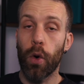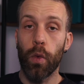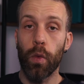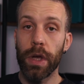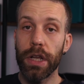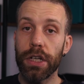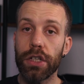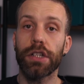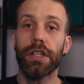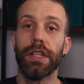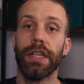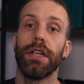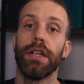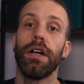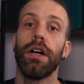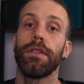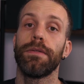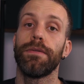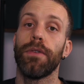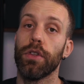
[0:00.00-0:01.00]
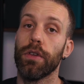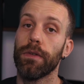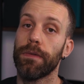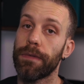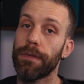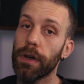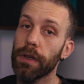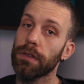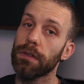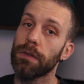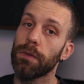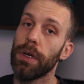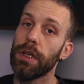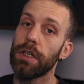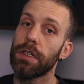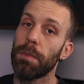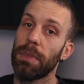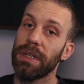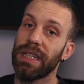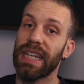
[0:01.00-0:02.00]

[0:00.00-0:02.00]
originally got for the first Switch,